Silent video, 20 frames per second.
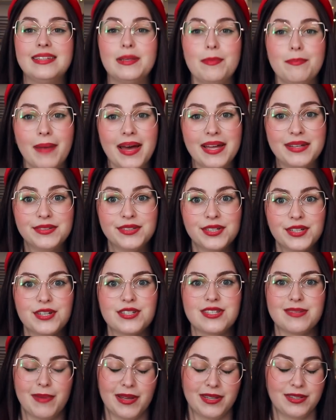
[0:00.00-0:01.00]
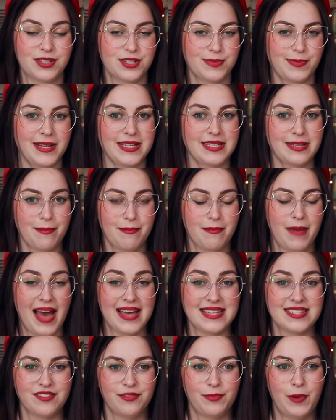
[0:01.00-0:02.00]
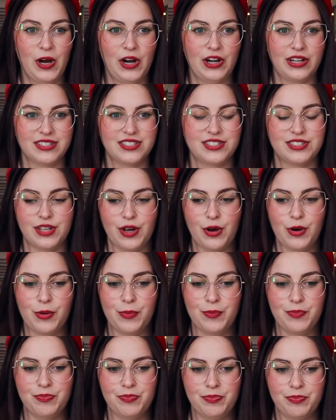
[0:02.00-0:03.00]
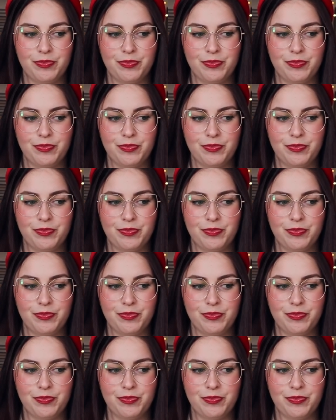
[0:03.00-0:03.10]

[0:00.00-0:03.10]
The Mentors plays a massive part, so